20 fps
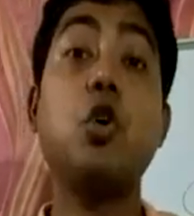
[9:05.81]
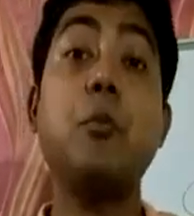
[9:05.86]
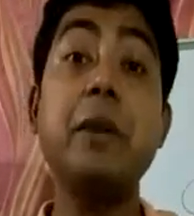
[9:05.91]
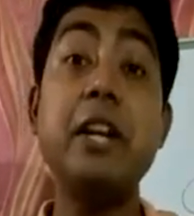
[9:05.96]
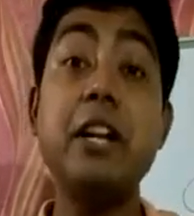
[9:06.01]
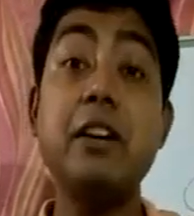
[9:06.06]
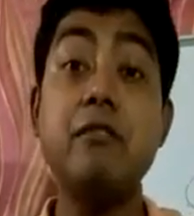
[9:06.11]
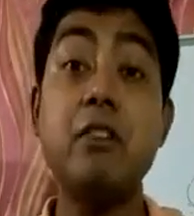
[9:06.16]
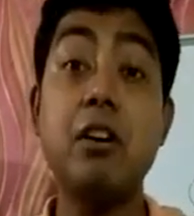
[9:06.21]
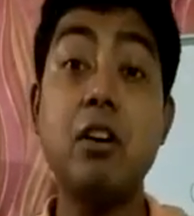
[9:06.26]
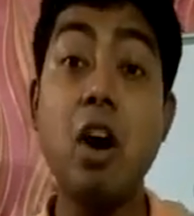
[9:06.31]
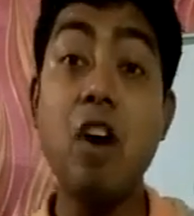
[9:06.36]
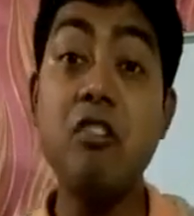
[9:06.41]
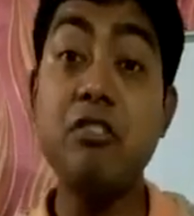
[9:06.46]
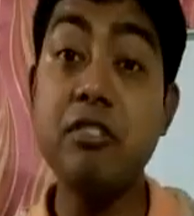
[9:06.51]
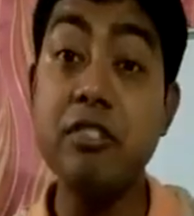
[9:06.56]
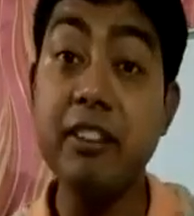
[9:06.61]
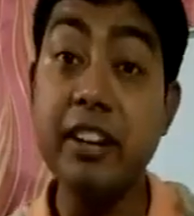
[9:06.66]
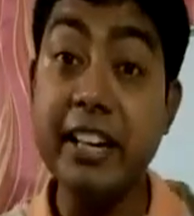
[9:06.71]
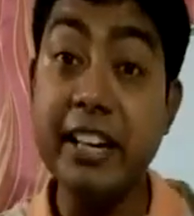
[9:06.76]
Copy number
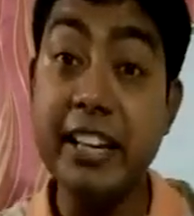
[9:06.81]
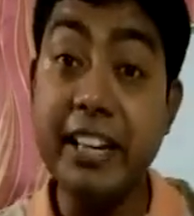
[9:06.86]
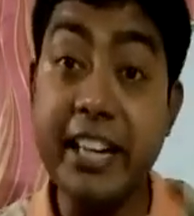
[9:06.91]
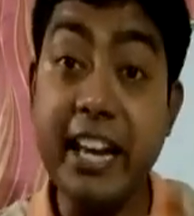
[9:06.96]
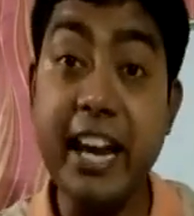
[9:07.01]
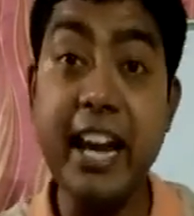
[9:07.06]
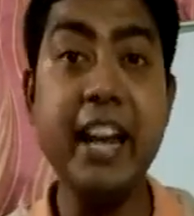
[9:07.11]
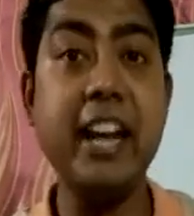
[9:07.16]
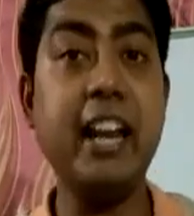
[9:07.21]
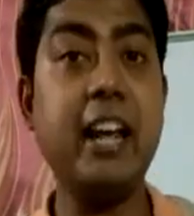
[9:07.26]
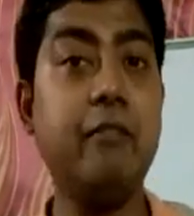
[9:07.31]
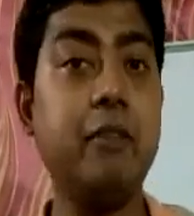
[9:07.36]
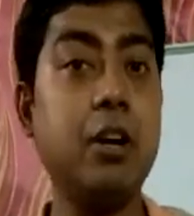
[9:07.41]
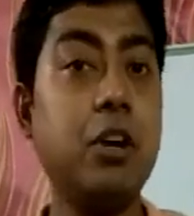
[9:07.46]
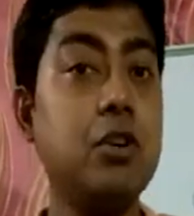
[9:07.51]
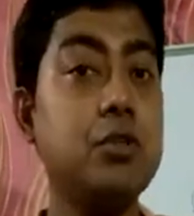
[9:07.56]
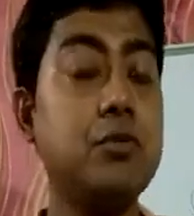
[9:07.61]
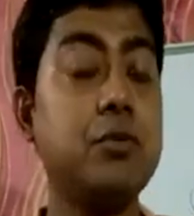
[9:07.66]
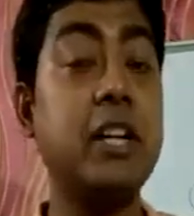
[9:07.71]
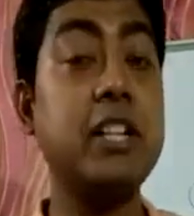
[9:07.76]
of DNA,
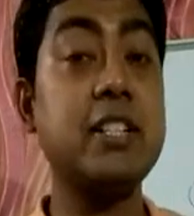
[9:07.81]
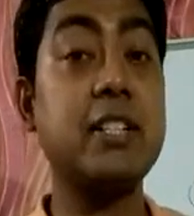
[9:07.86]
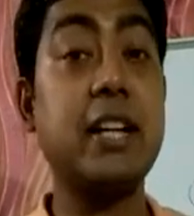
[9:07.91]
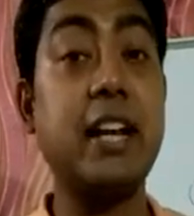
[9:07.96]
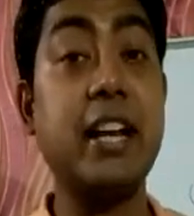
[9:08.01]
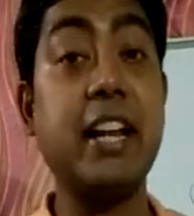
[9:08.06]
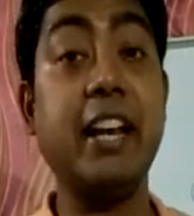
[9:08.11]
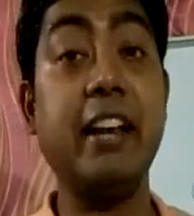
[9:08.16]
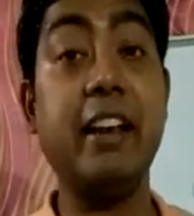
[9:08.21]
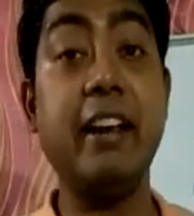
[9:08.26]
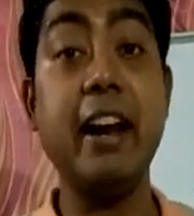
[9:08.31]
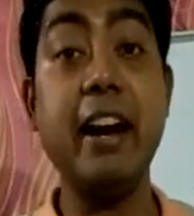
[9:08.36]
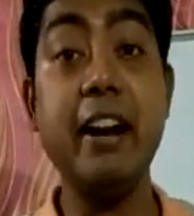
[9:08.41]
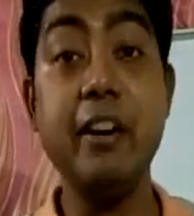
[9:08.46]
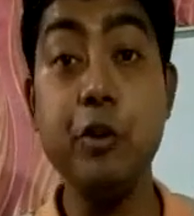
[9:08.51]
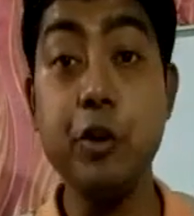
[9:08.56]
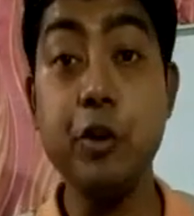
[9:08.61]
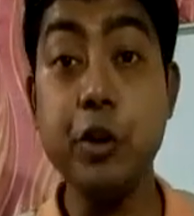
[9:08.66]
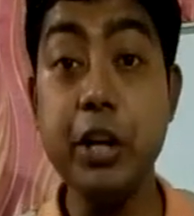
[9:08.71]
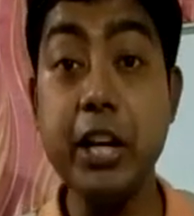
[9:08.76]
because we are studying
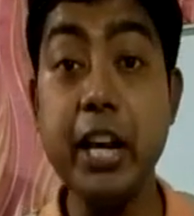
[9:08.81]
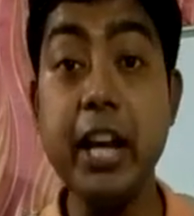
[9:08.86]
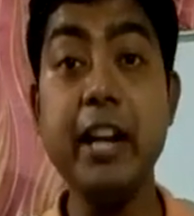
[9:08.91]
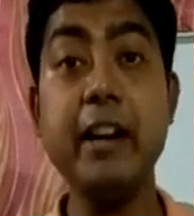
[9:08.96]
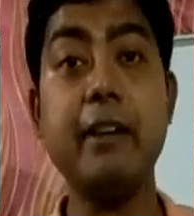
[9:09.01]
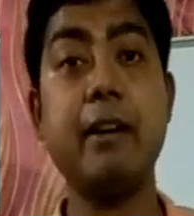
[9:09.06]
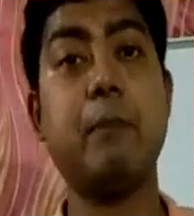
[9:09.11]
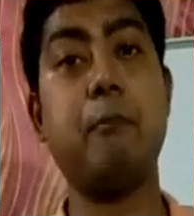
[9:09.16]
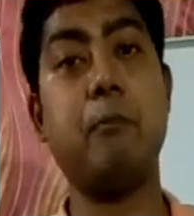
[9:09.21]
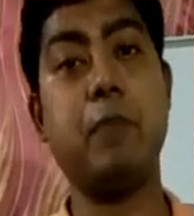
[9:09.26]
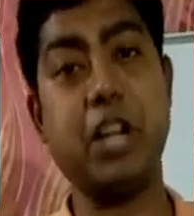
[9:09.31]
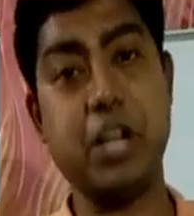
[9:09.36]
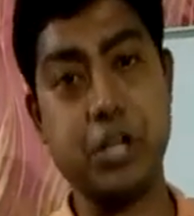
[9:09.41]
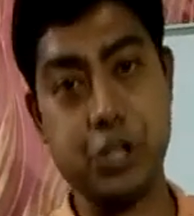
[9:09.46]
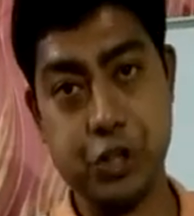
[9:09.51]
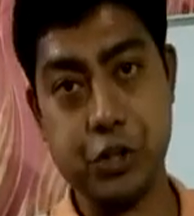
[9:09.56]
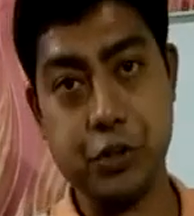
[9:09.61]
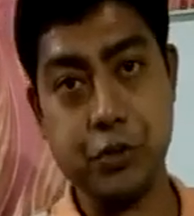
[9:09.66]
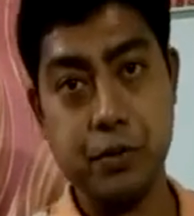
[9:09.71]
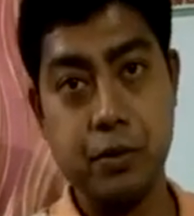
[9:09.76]
here DNA
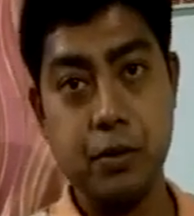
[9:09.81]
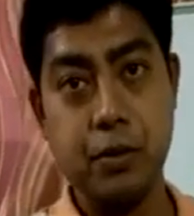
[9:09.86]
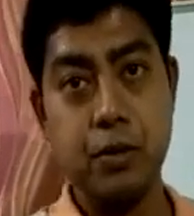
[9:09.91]
replication.